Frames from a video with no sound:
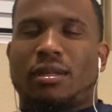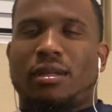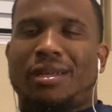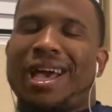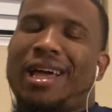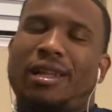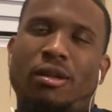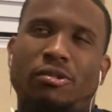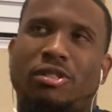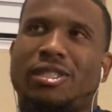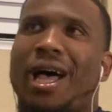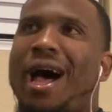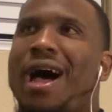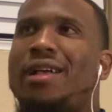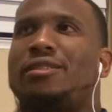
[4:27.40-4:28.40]
Got a little
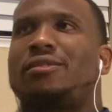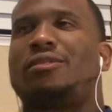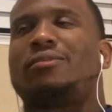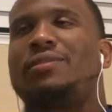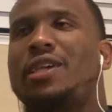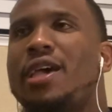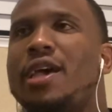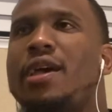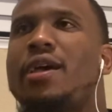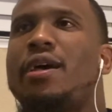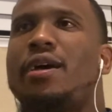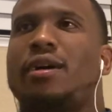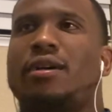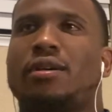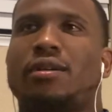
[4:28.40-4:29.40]
size on him,
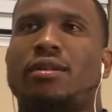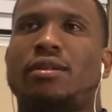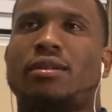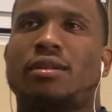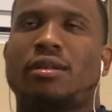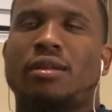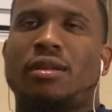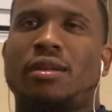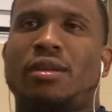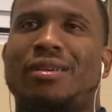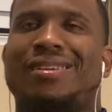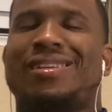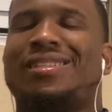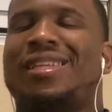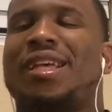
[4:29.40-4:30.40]
yeah.
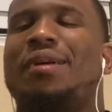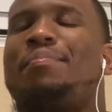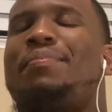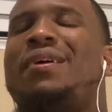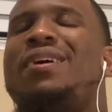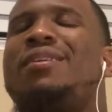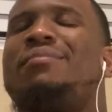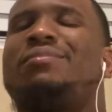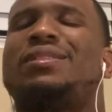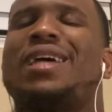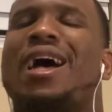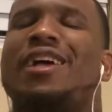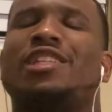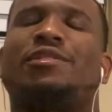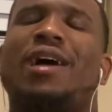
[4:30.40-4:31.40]
Is he a bum?
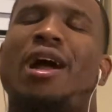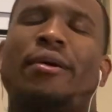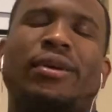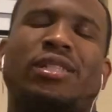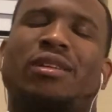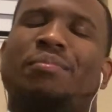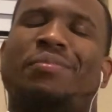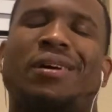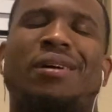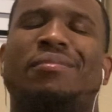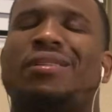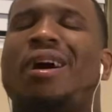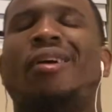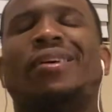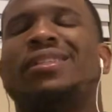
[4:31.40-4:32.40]
Is Tyrese a bum?
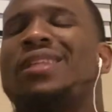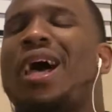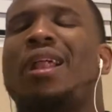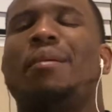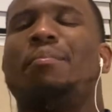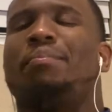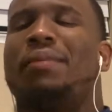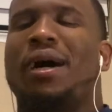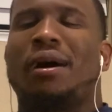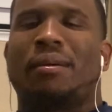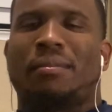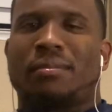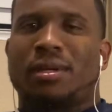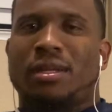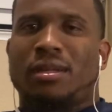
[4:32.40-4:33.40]
No, he's not a bum.